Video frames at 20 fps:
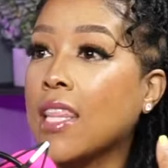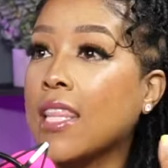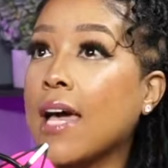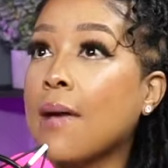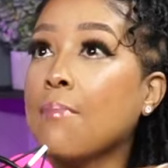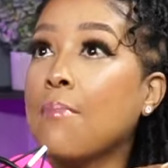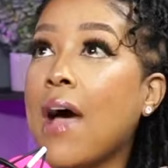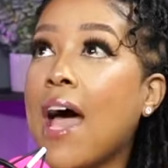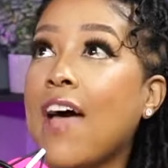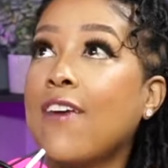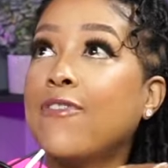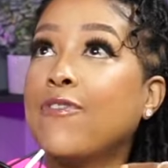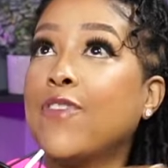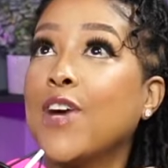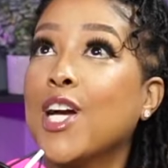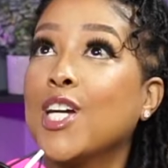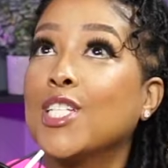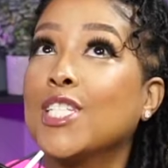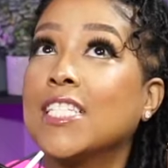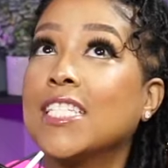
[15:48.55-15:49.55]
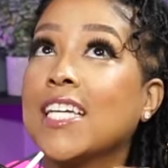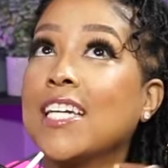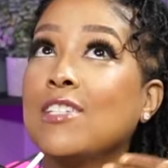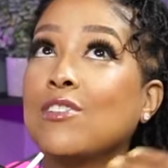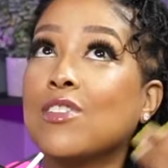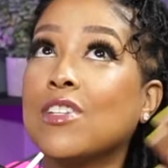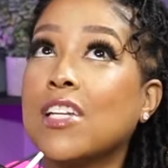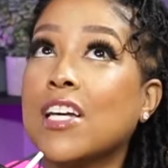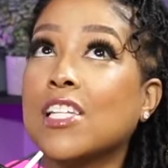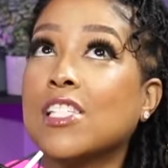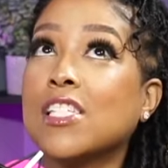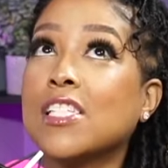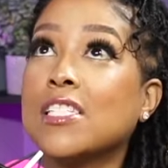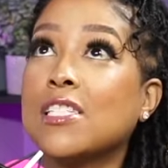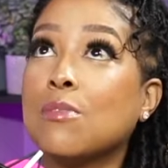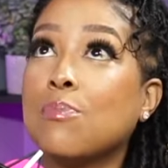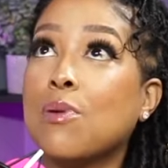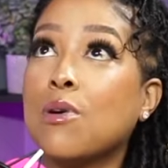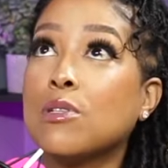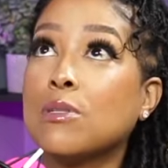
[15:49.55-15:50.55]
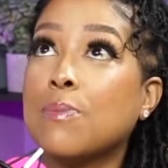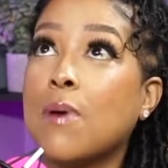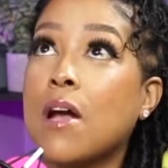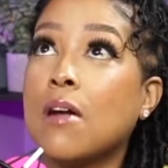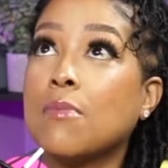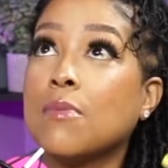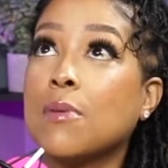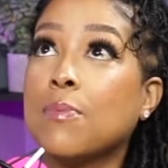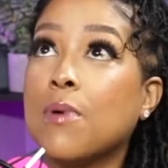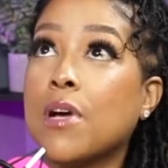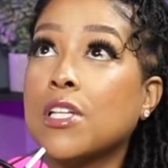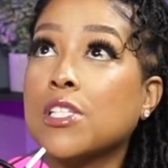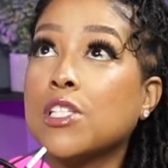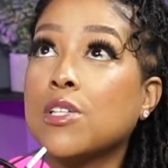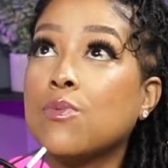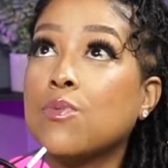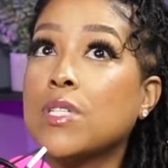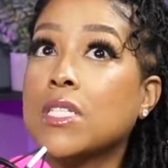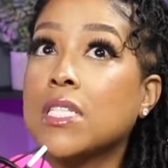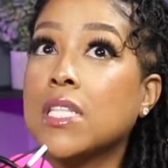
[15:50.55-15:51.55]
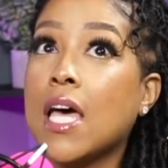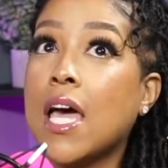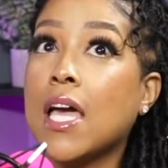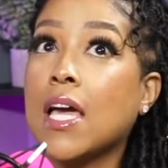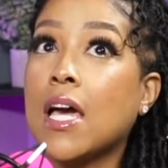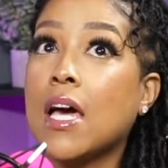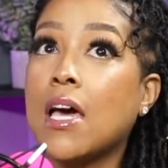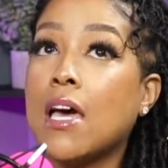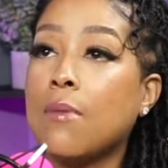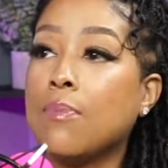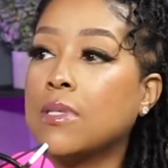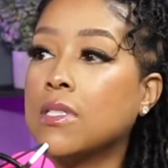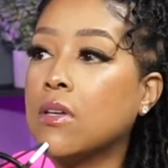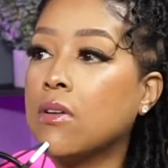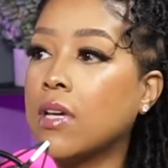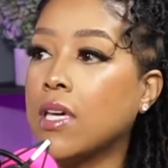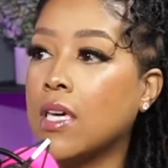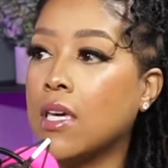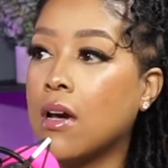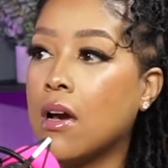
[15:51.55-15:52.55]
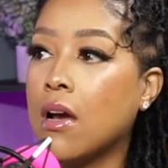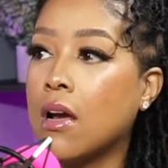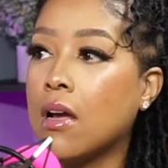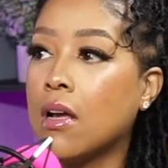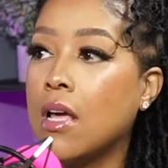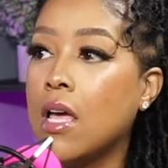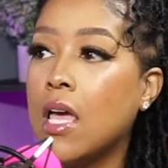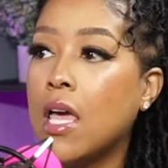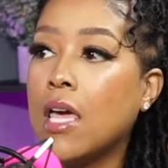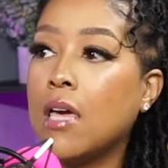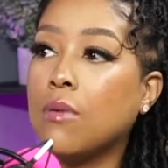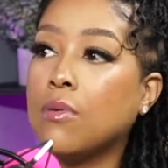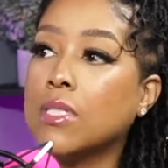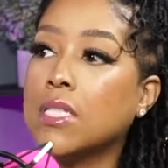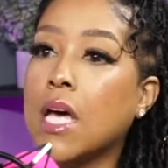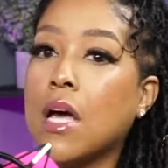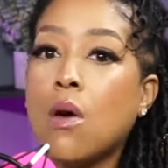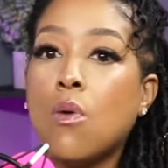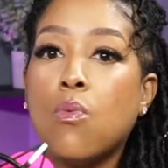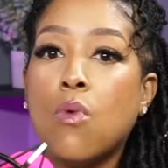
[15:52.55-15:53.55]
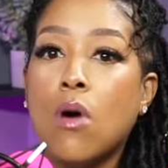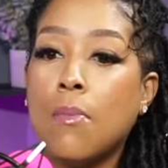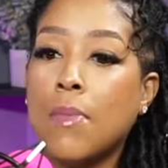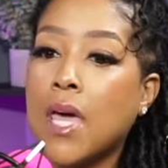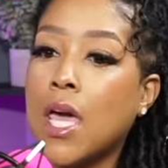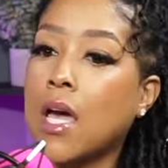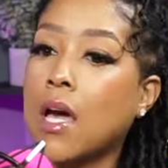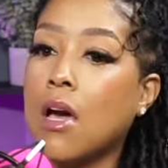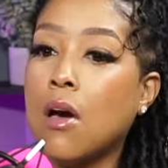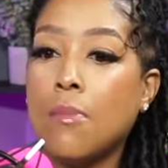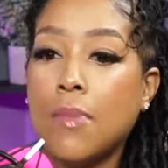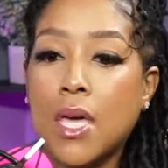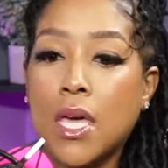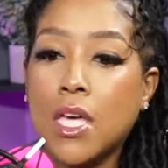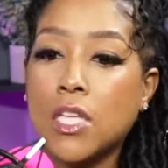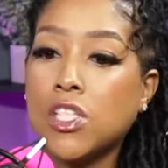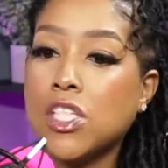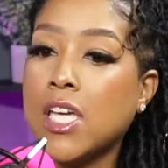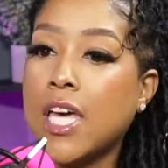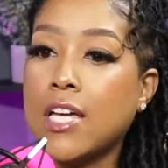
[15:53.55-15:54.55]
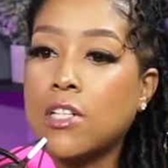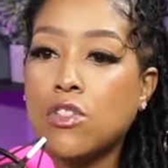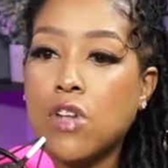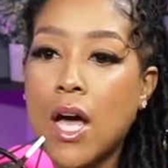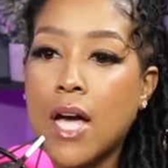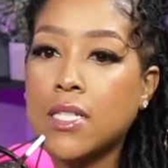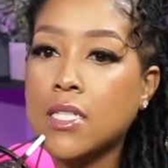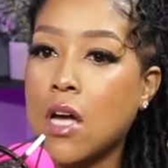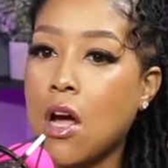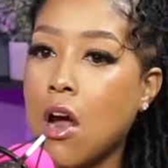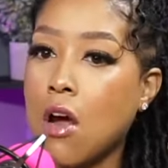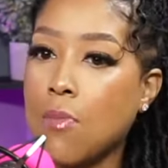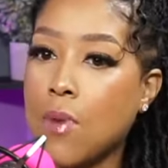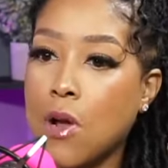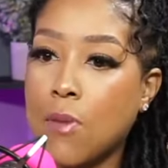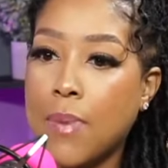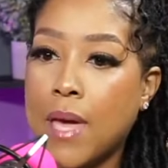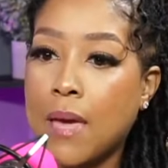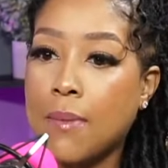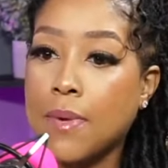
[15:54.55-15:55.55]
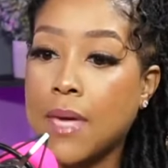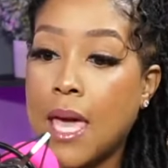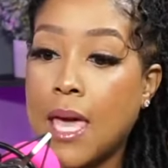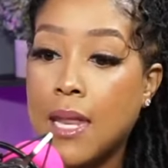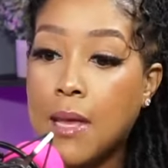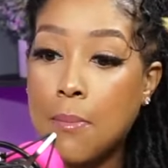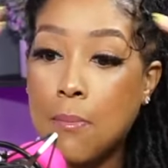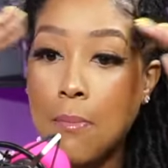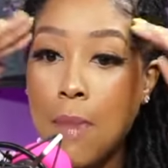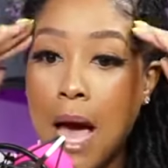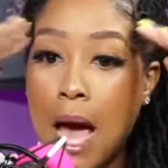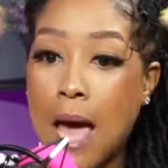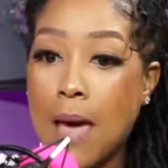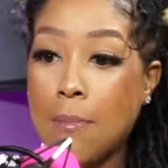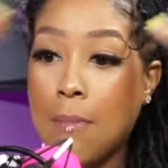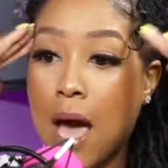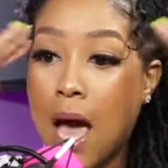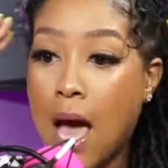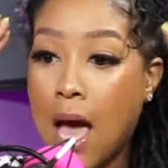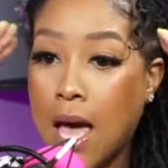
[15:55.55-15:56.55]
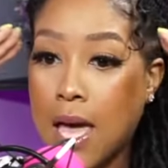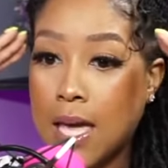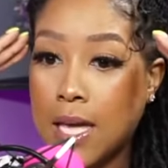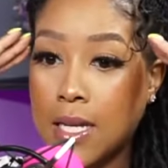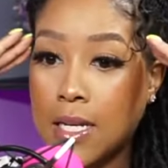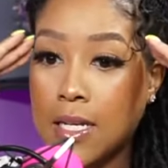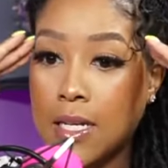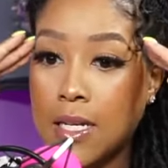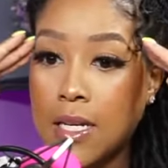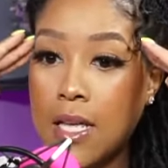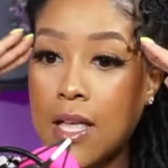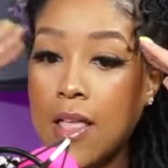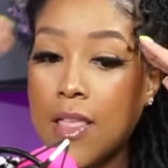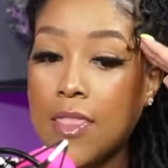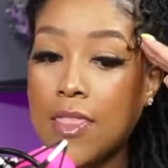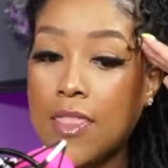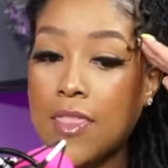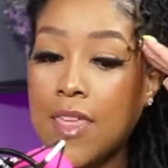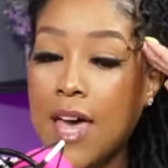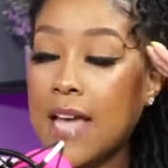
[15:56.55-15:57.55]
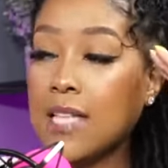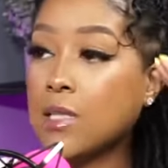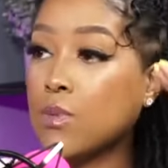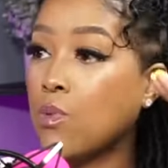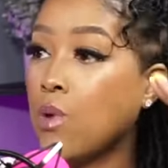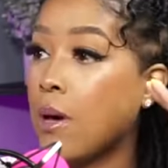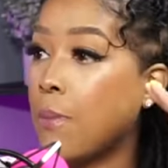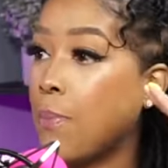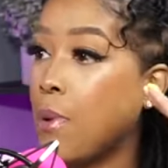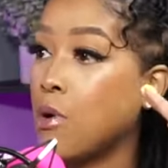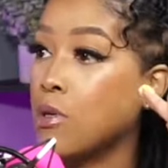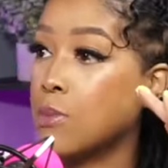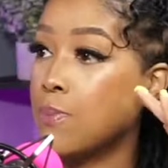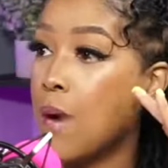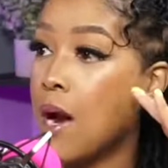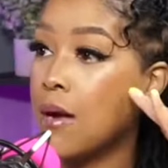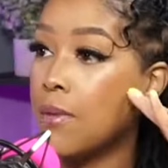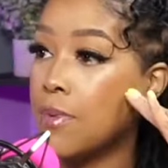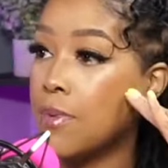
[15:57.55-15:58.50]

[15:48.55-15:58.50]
like my first introduction to postpartum depression was like an episode of ER. It was like a woman had come in, she had tried to harm her baby, and in my mind, that's what postpartum